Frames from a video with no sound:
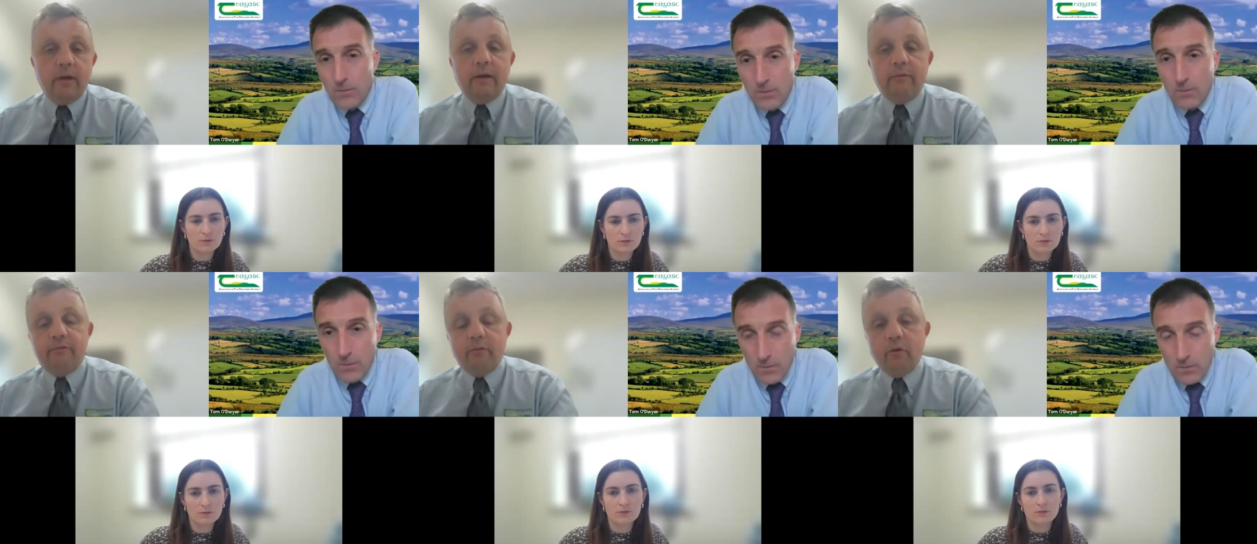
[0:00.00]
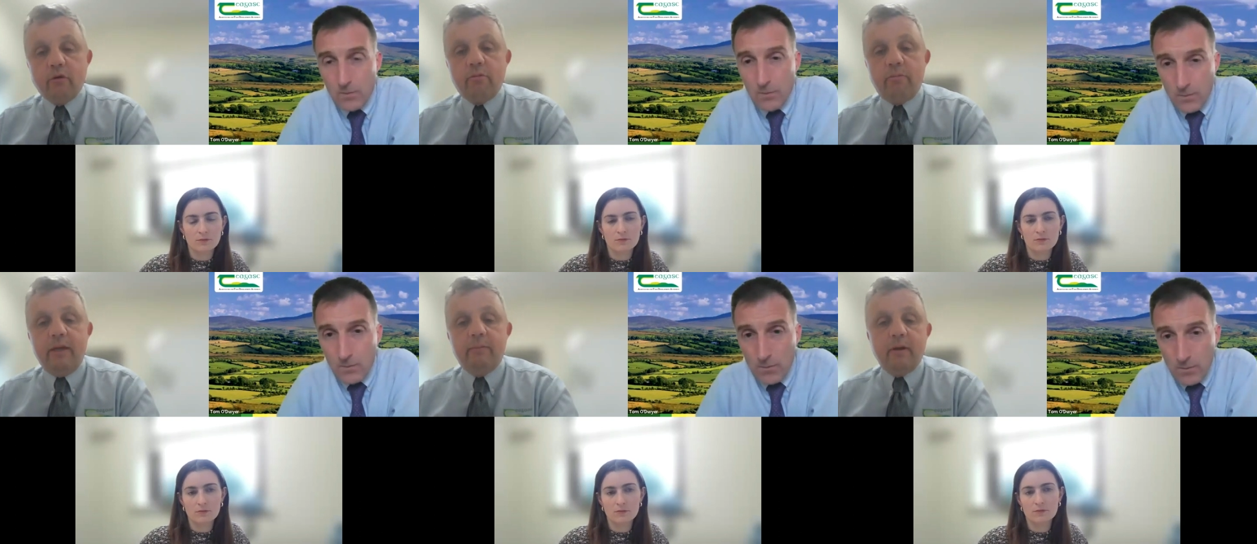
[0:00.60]
Speaker 1: Um, for most
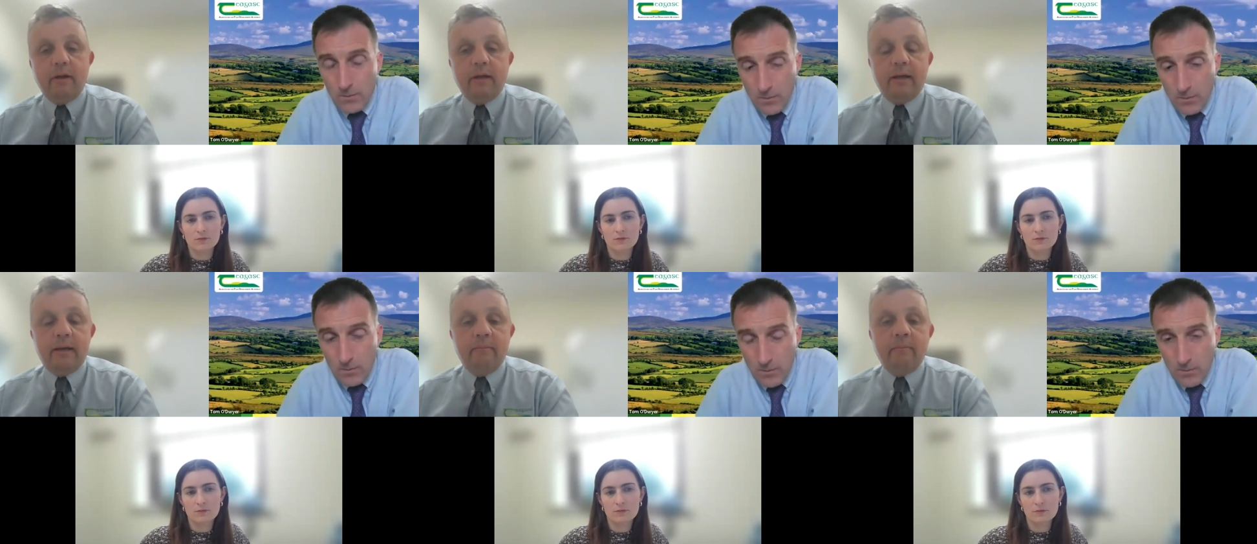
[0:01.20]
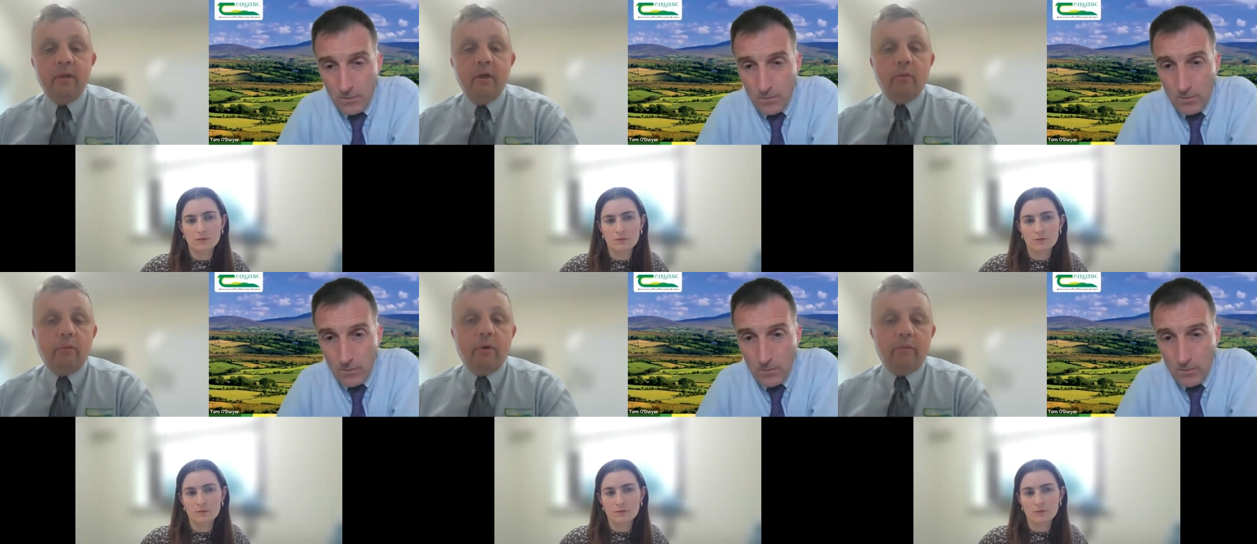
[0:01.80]
people, um,
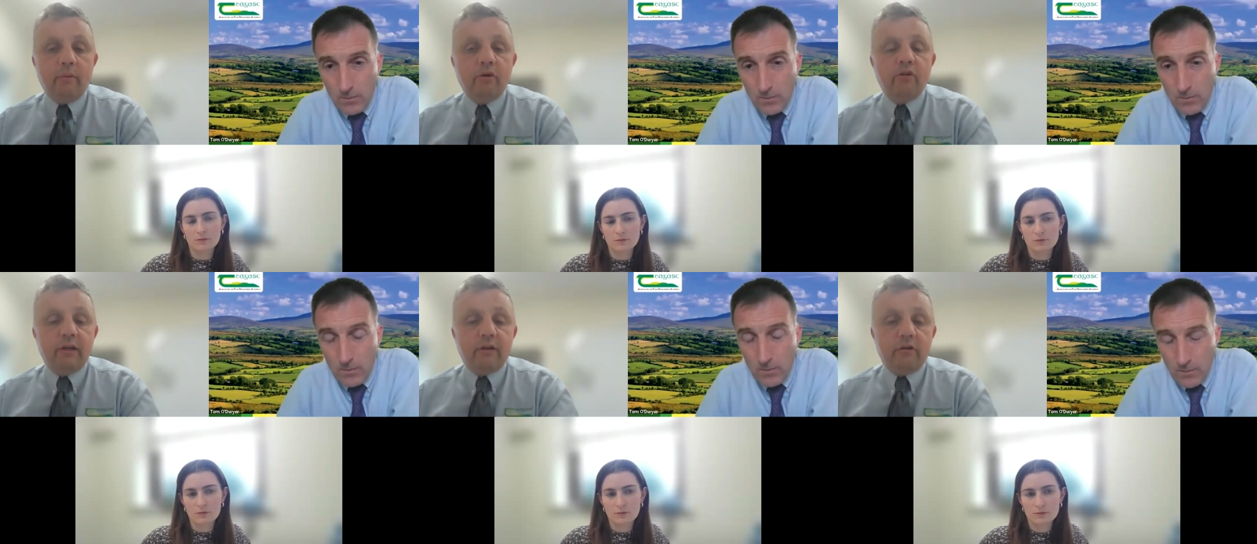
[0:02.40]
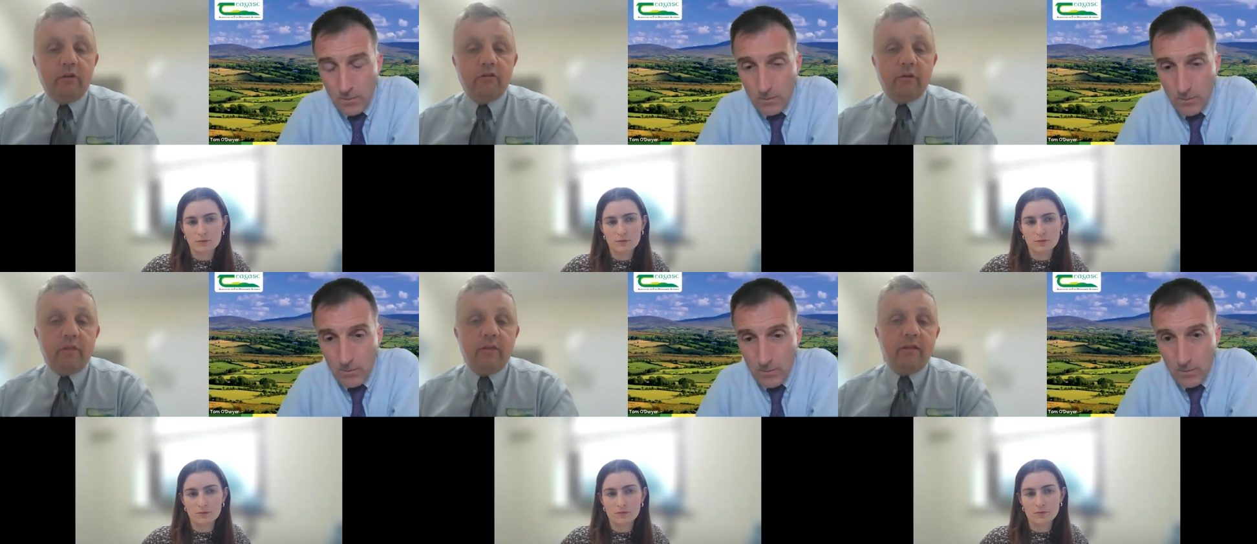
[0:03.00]
why we put it in that order
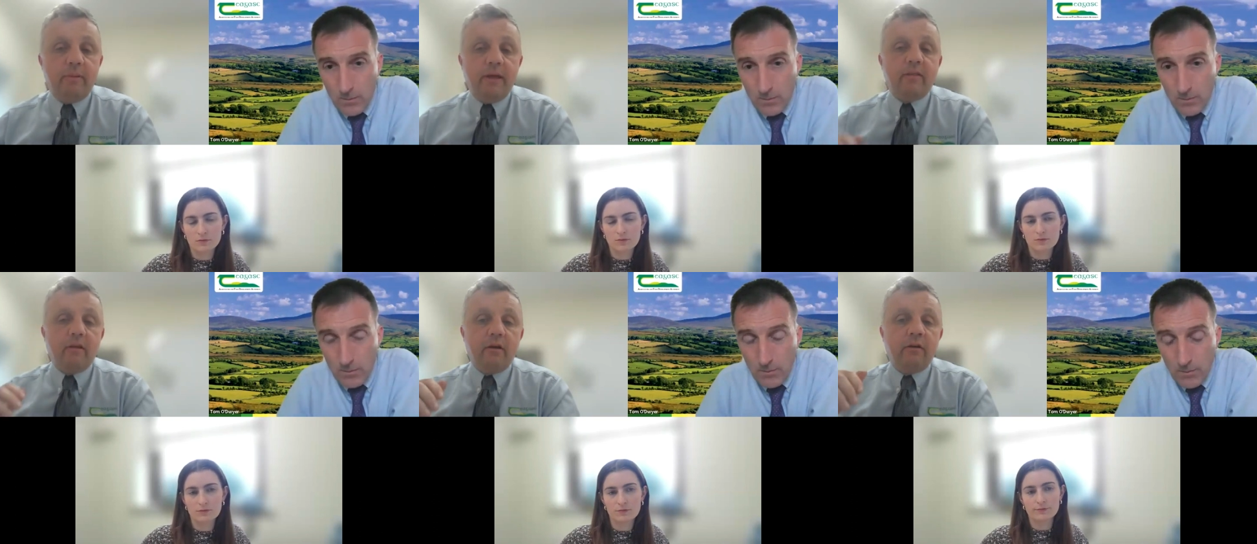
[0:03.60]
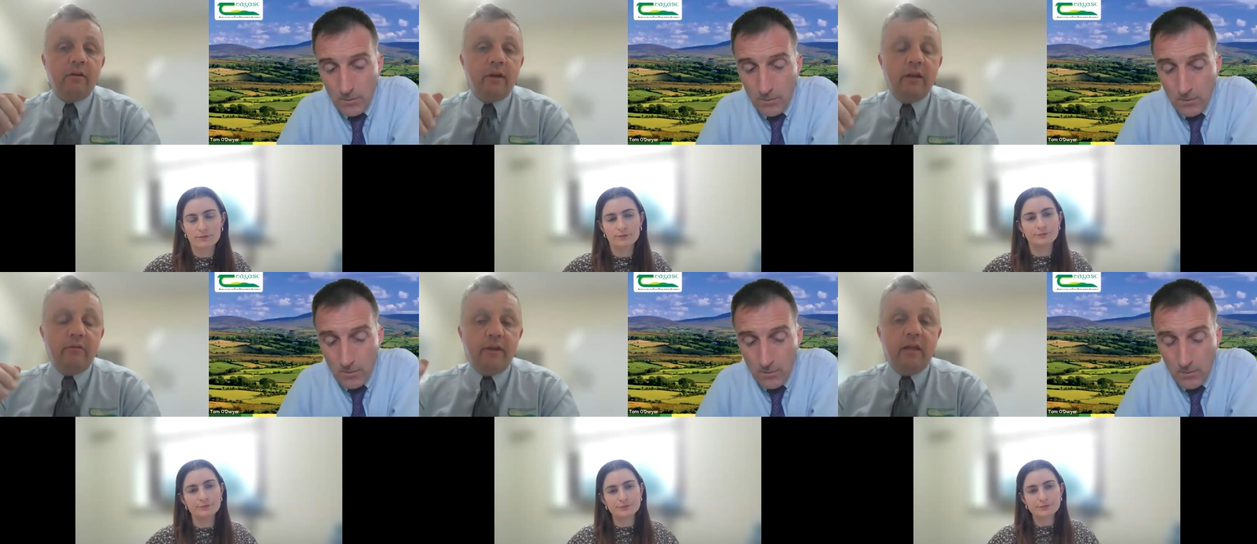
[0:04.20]
is it's based on
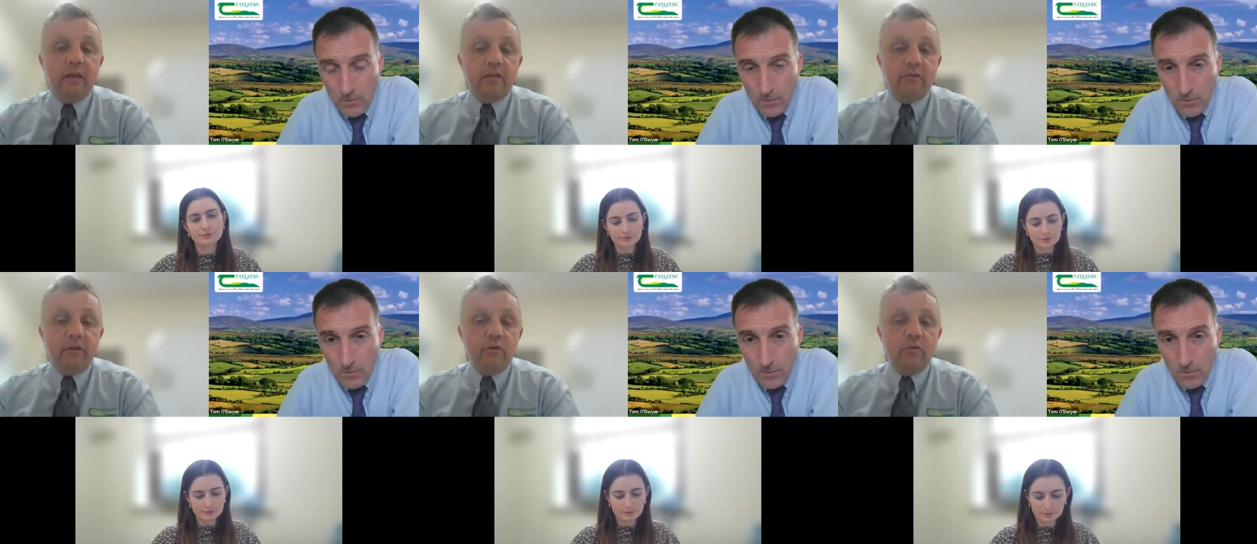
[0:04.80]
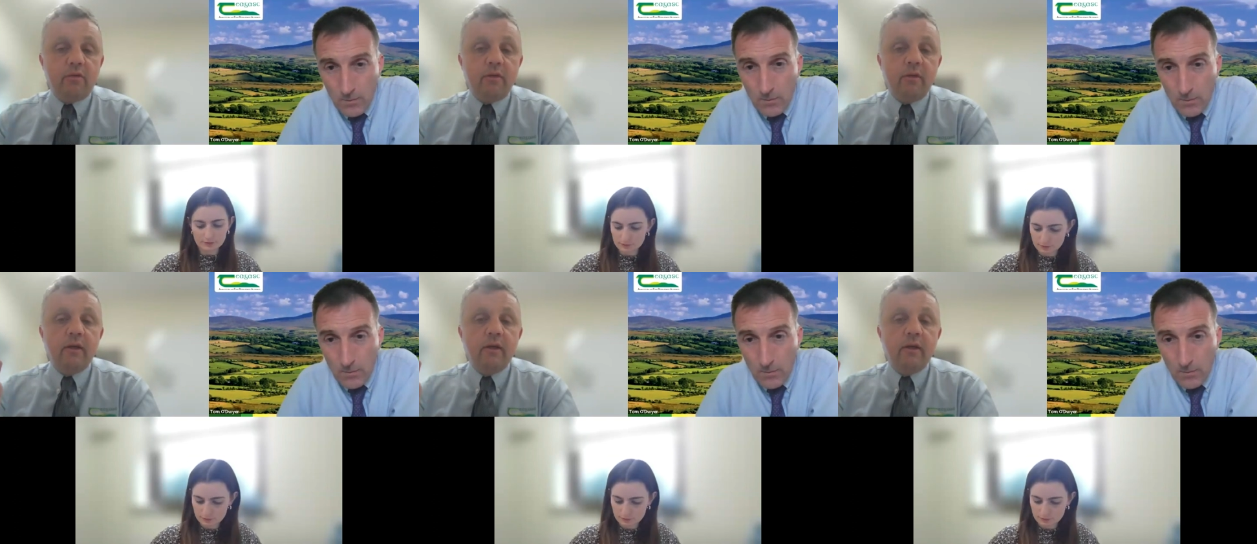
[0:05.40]
kind of ease of use,